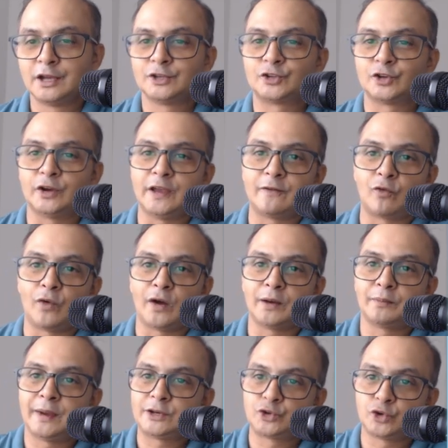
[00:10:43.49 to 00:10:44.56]
So if
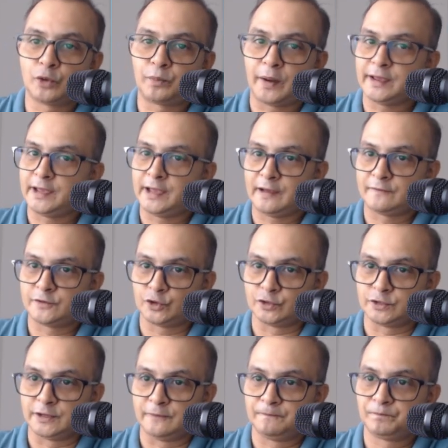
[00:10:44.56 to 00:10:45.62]
1 by 2 pi you have
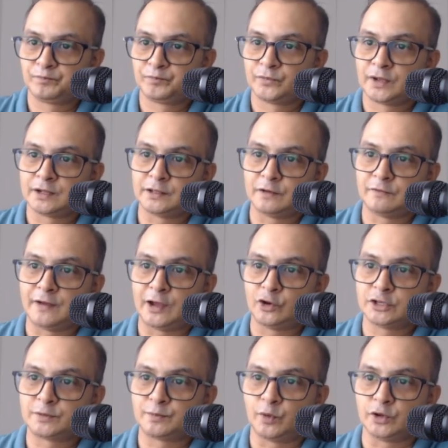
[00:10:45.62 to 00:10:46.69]
chosen, the value
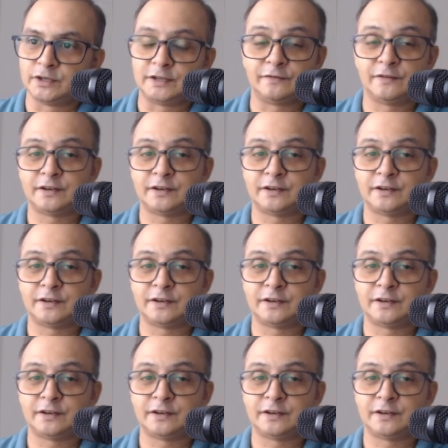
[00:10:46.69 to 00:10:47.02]
is positive.